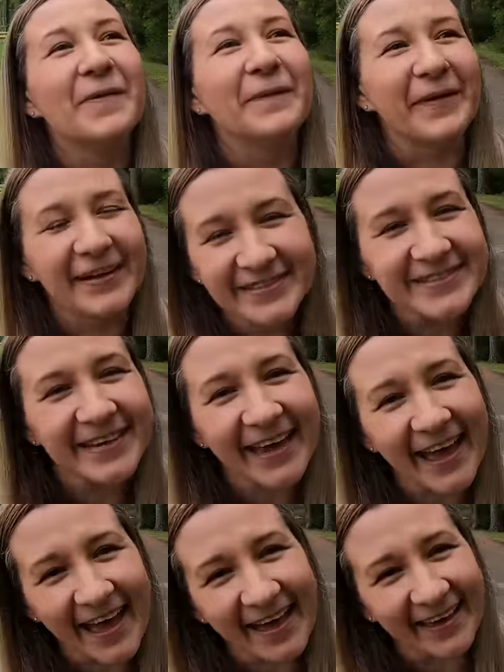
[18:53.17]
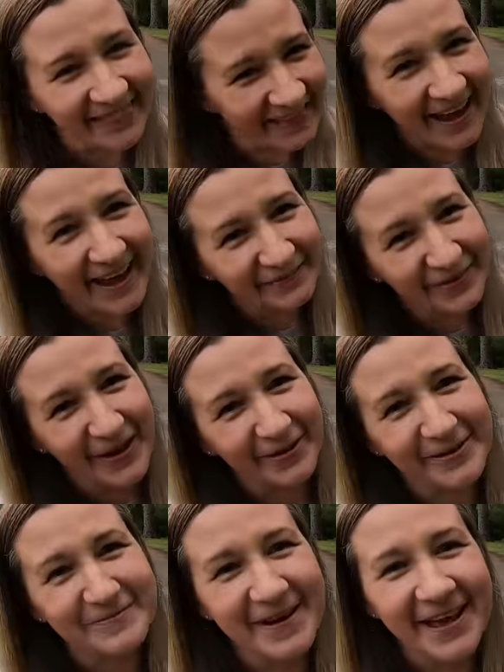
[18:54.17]
Once again, they have
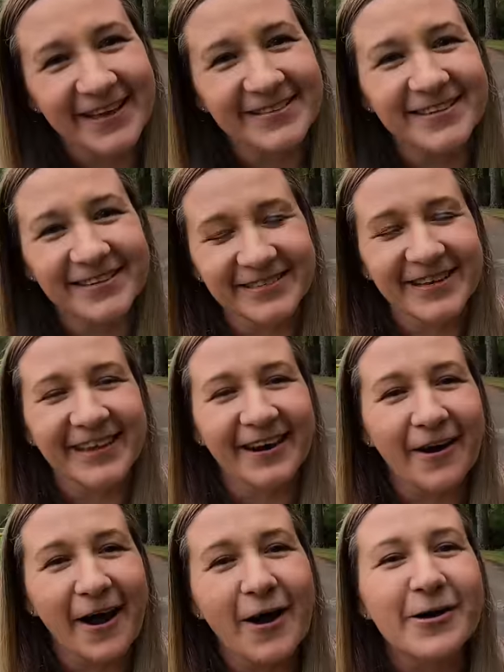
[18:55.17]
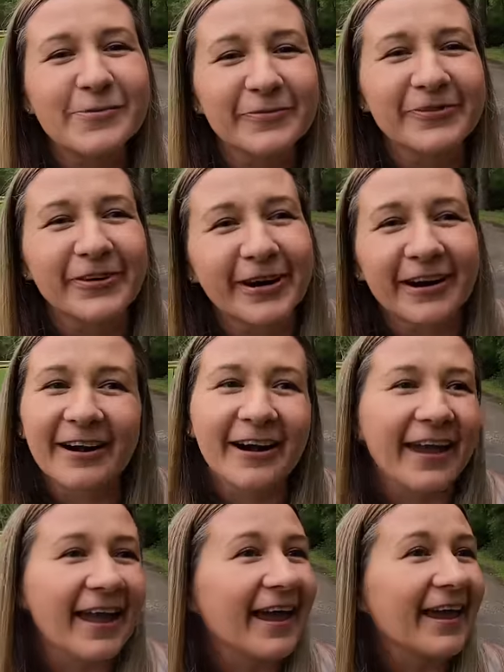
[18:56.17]
welcomed us into their home for
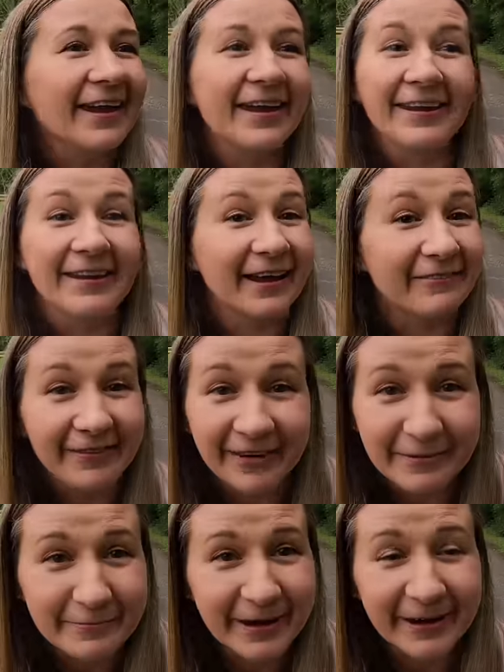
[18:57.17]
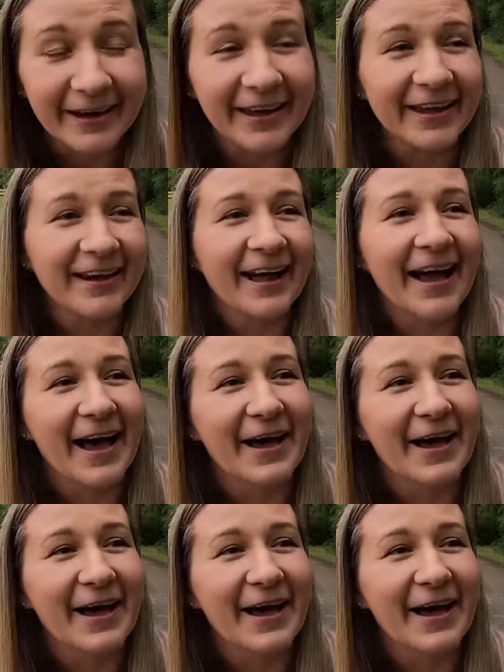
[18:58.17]
an indefinite period.